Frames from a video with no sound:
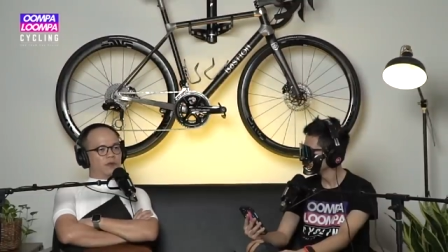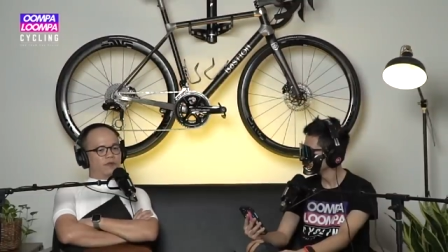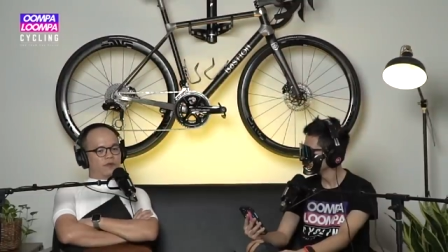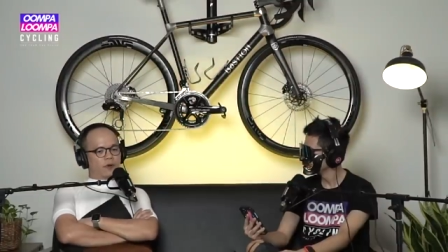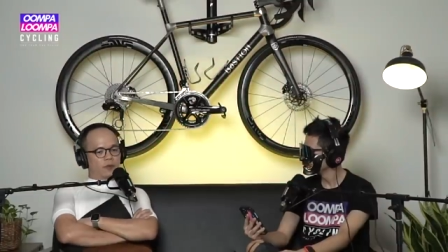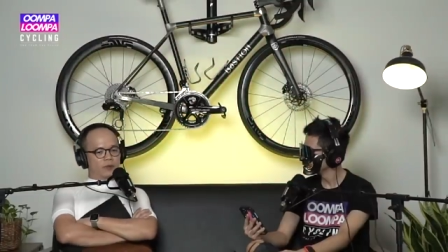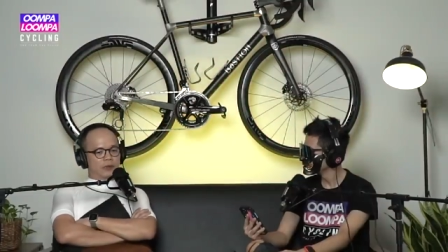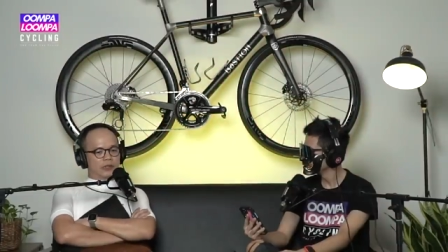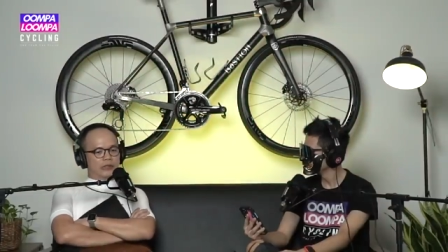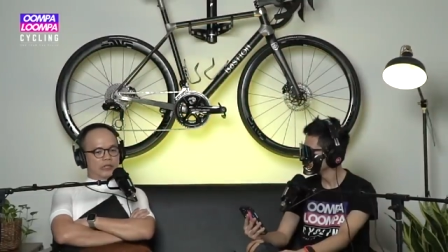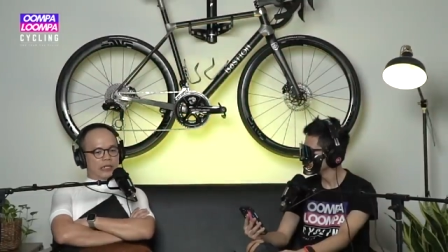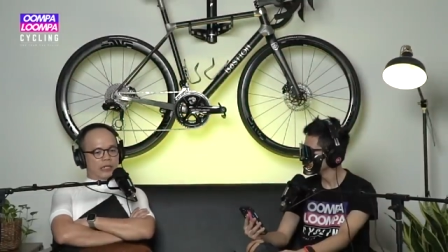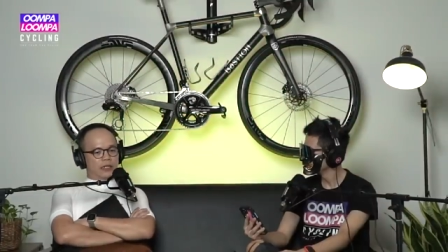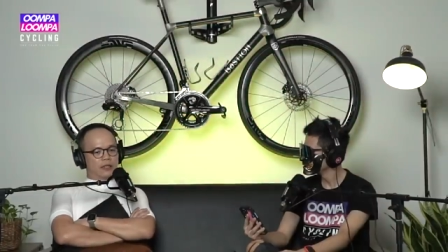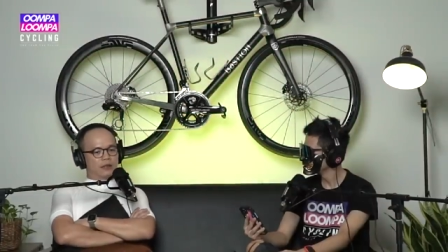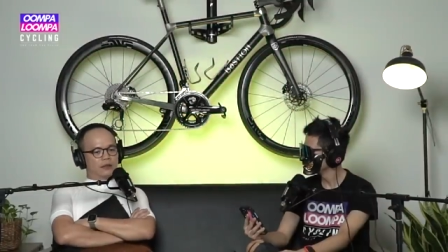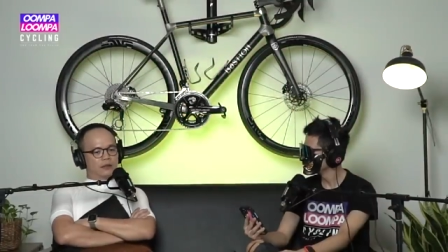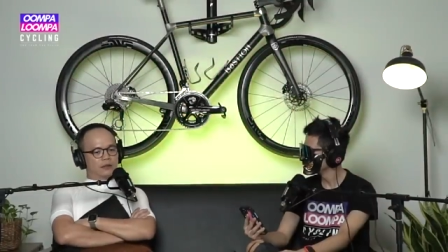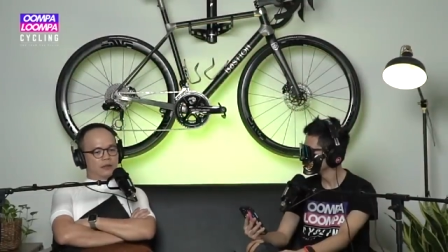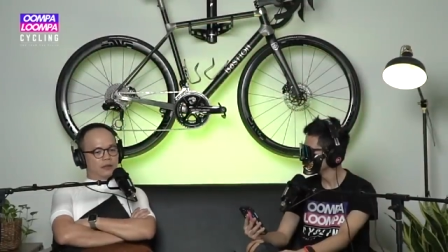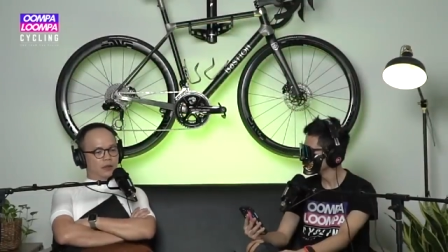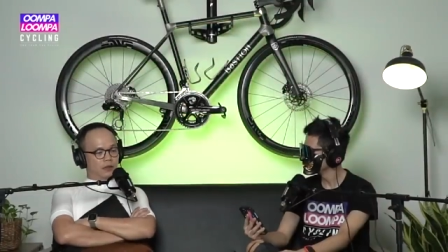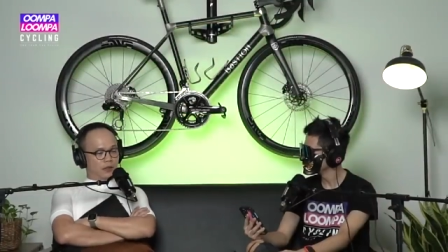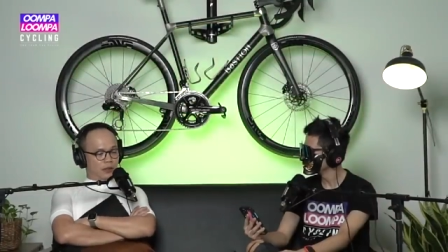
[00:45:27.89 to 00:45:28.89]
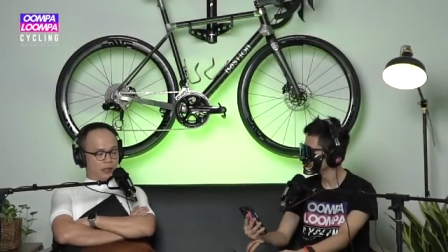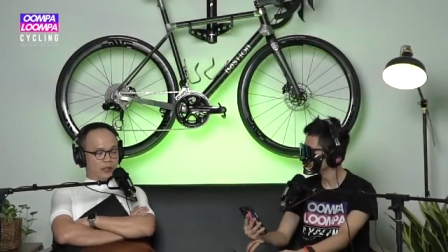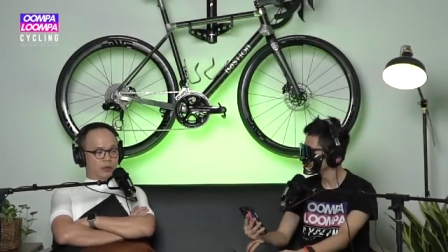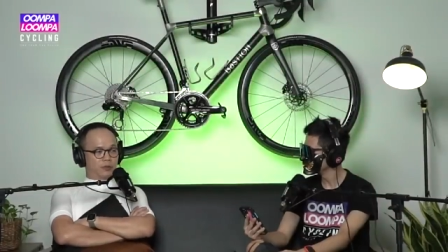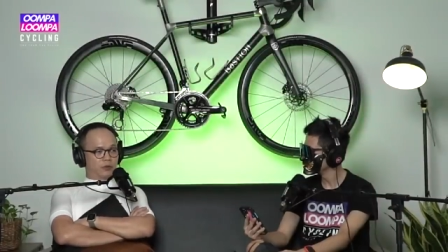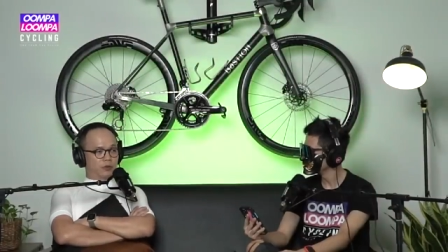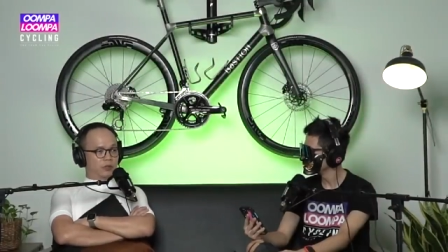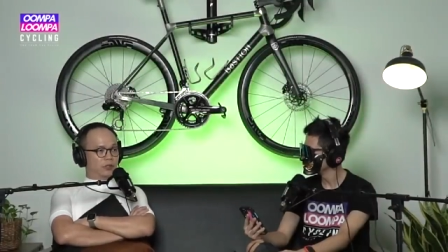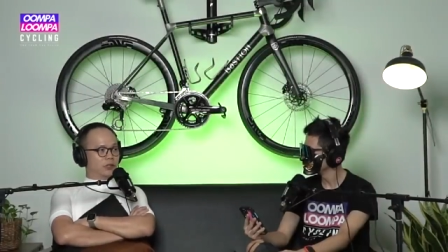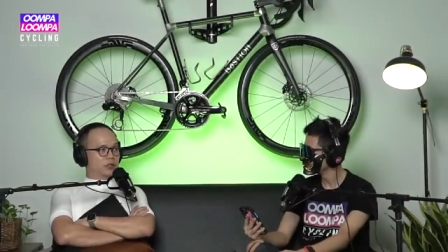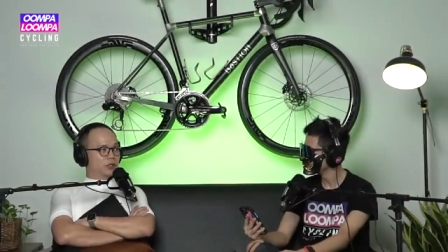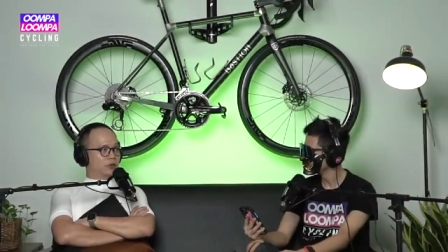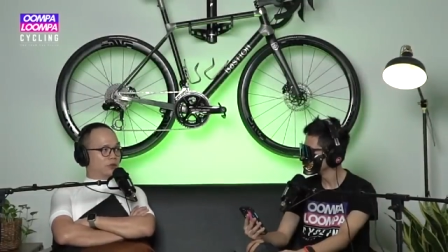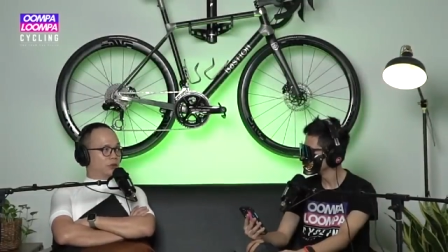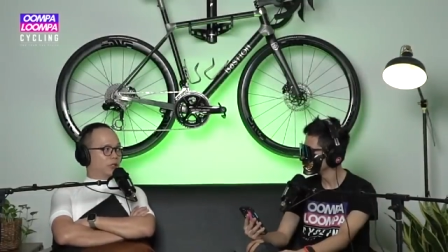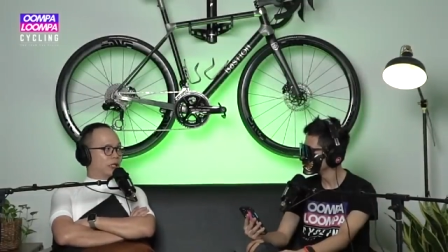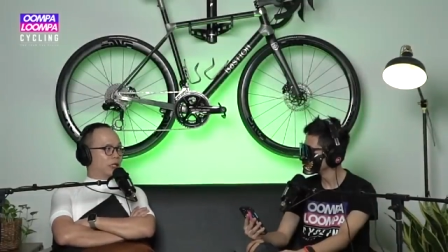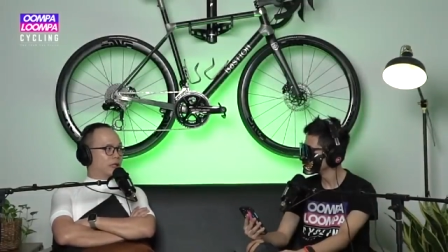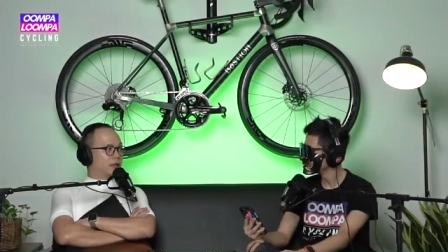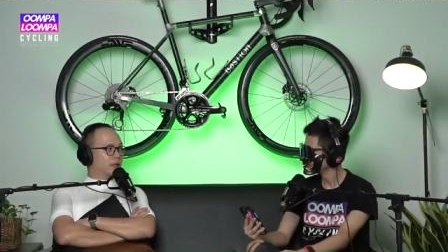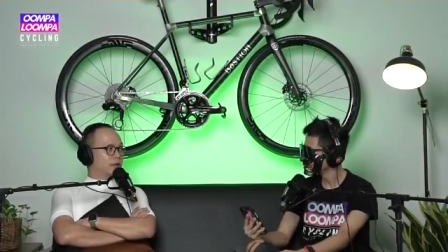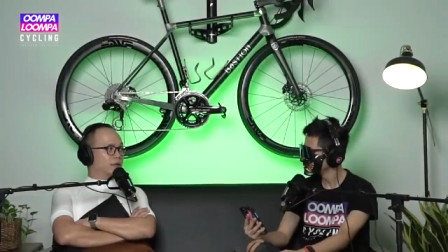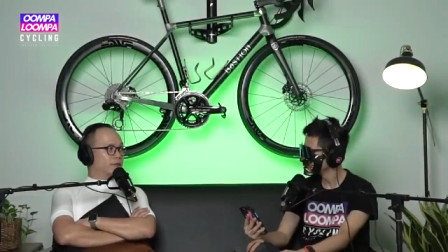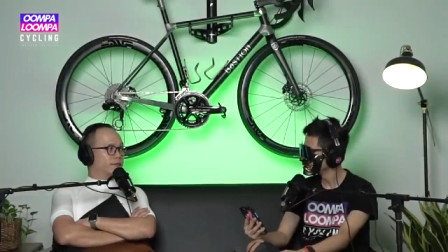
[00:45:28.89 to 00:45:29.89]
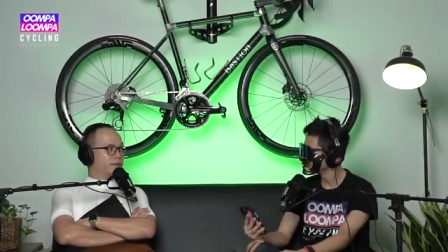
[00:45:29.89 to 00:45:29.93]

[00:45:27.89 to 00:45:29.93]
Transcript: performance ah. let's put it this way ah.